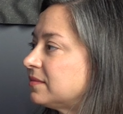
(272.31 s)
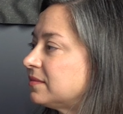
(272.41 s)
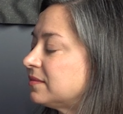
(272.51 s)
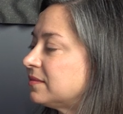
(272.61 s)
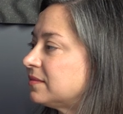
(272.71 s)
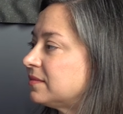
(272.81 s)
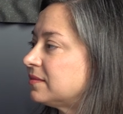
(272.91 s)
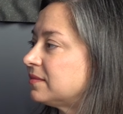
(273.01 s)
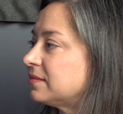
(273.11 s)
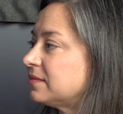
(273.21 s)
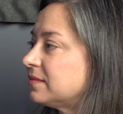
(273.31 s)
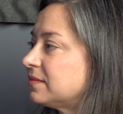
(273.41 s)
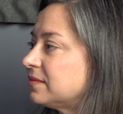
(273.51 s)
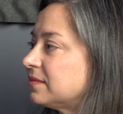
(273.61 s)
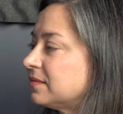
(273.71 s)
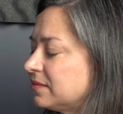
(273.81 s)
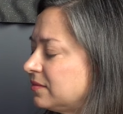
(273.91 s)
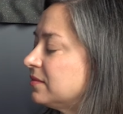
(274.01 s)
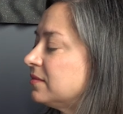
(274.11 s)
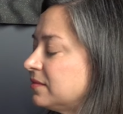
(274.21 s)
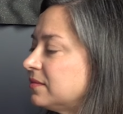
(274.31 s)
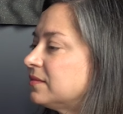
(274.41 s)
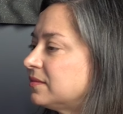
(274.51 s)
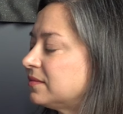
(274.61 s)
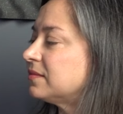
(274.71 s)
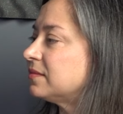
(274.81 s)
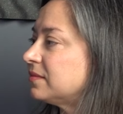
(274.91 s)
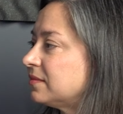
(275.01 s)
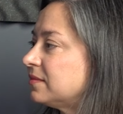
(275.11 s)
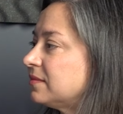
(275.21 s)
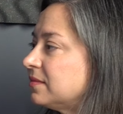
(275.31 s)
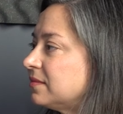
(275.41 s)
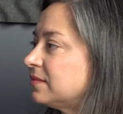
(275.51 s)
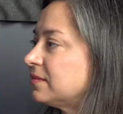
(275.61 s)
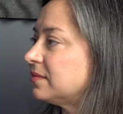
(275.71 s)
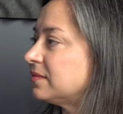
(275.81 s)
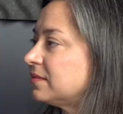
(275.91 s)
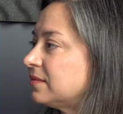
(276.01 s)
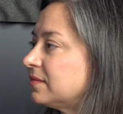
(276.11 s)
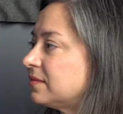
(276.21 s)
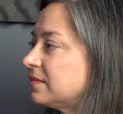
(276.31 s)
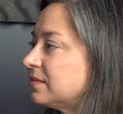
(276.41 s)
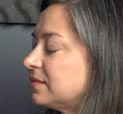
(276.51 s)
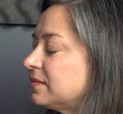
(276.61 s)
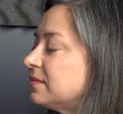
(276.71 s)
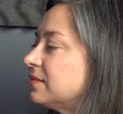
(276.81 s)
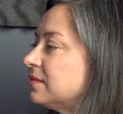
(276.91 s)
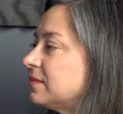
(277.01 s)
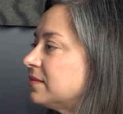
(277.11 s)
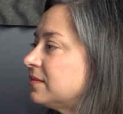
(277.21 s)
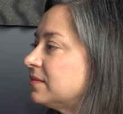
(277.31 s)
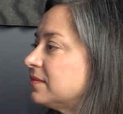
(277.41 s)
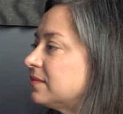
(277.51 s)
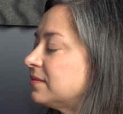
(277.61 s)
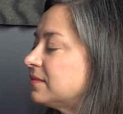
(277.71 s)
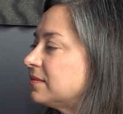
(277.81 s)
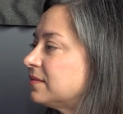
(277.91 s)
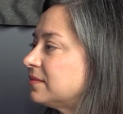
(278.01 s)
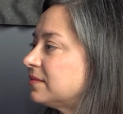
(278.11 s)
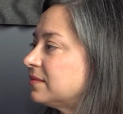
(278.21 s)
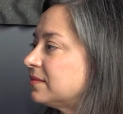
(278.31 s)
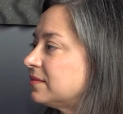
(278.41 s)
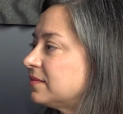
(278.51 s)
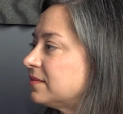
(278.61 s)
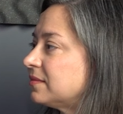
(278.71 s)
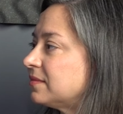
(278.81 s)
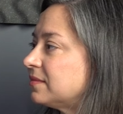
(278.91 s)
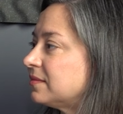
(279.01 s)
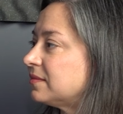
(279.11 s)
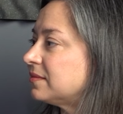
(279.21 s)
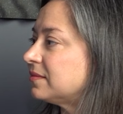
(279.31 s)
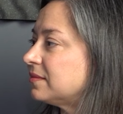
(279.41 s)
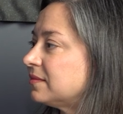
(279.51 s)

This person isn't speaking.